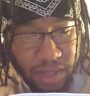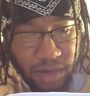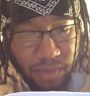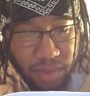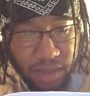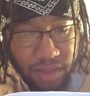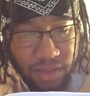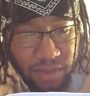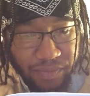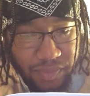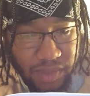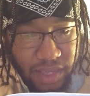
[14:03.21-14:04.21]
and it reads,
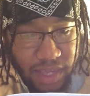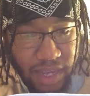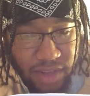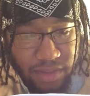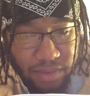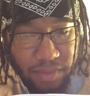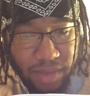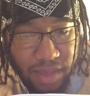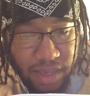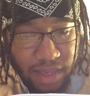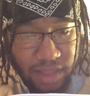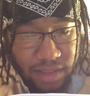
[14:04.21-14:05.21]
"He answered
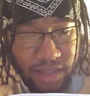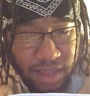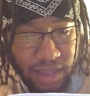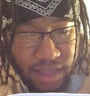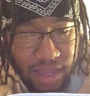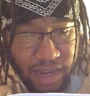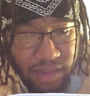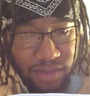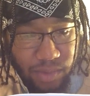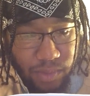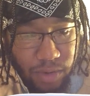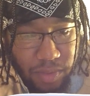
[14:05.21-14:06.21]
me and said,
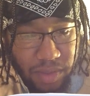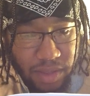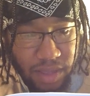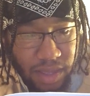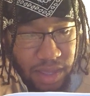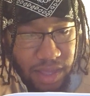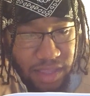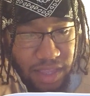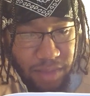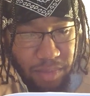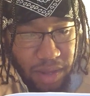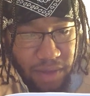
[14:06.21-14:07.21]
Ask a woman
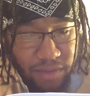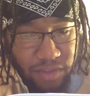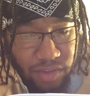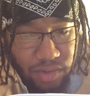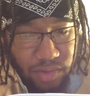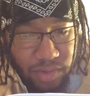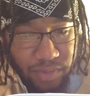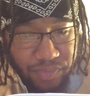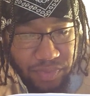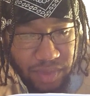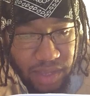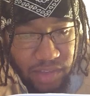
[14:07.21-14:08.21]
that beareth children,
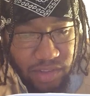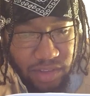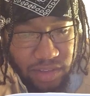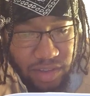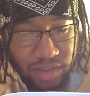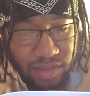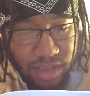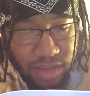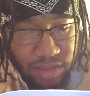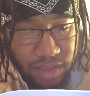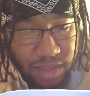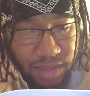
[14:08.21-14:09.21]
and she shall
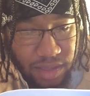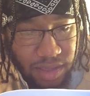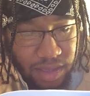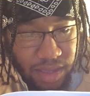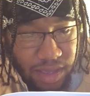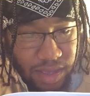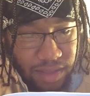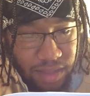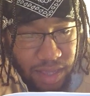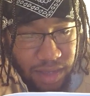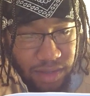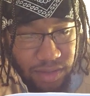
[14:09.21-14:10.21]
tell thee.
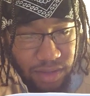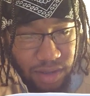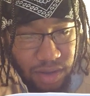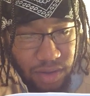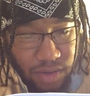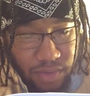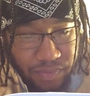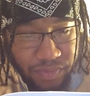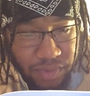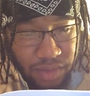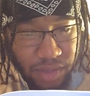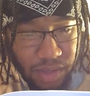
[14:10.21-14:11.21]
Say unto her,
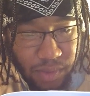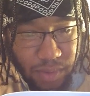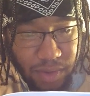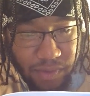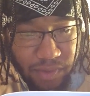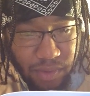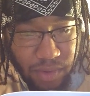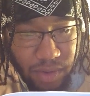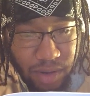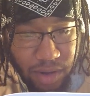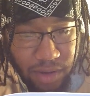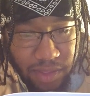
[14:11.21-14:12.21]
Wherefore
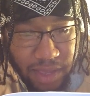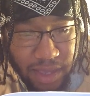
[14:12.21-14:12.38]
are